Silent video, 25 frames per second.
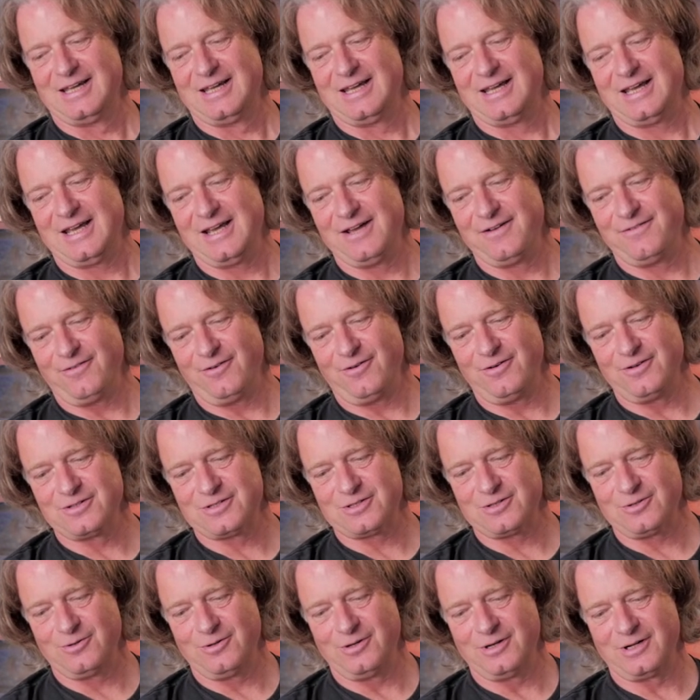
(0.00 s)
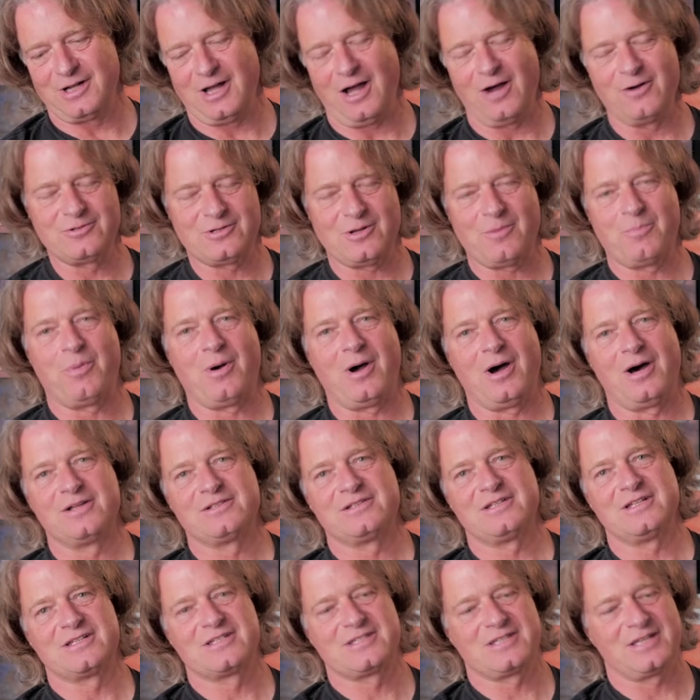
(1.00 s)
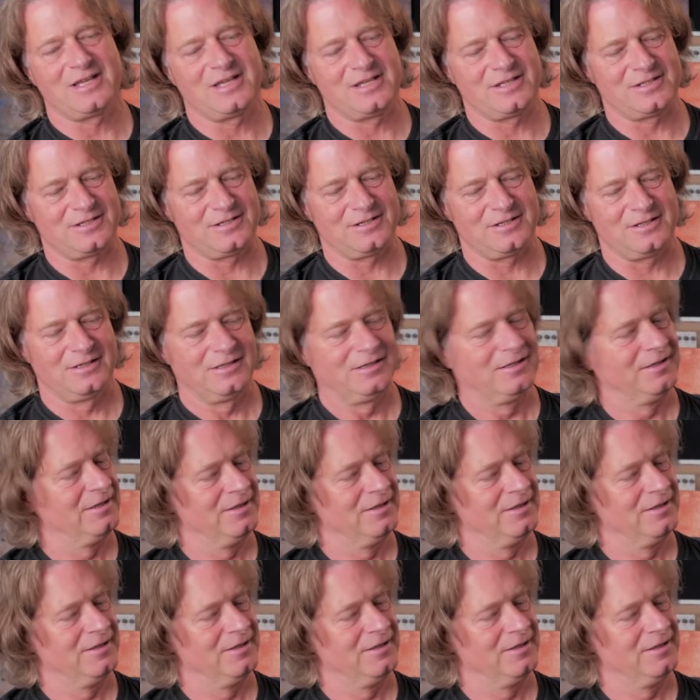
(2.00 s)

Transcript: have also a counterpart that says,